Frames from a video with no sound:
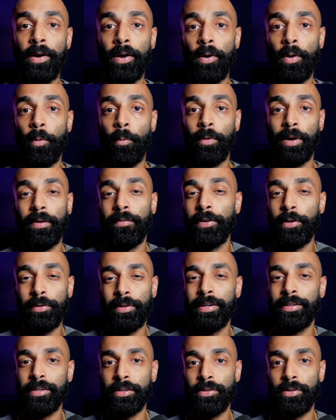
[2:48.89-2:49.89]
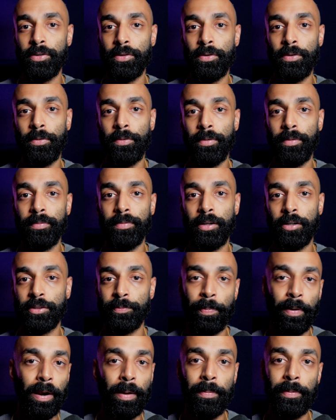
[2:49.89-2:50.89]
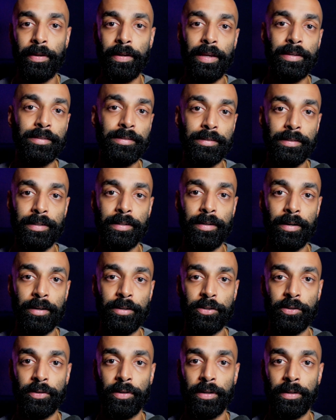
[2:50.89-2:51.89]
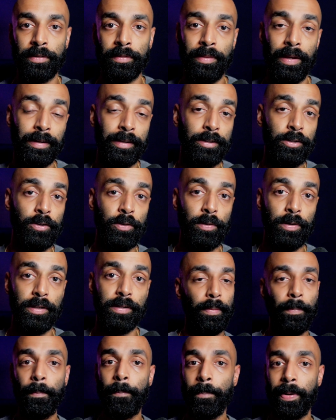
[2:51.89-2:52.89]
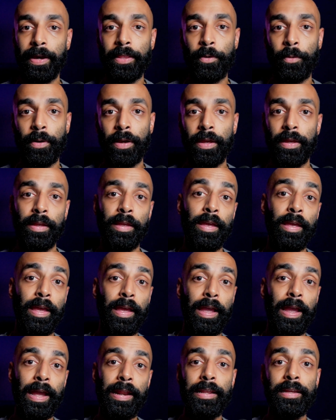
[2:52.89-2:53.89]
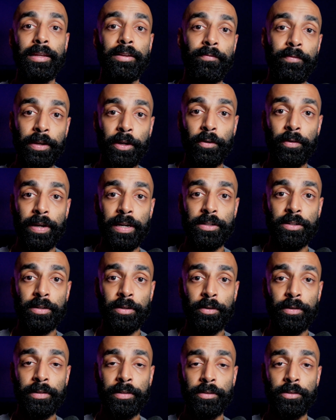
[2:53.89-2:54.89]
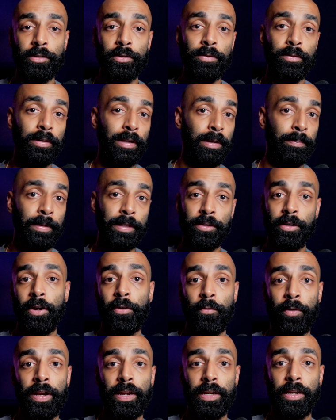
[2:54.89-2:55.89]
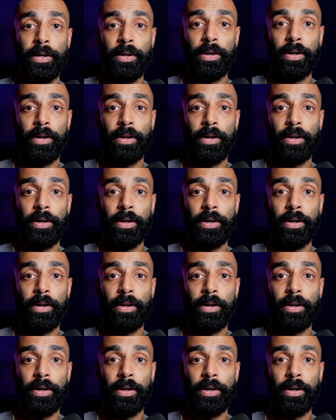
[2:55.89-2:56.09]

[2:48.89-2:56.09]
Whatever you need to do, there's probably an SST construct that can do it. By the way, any configuration you need to do can be done right here.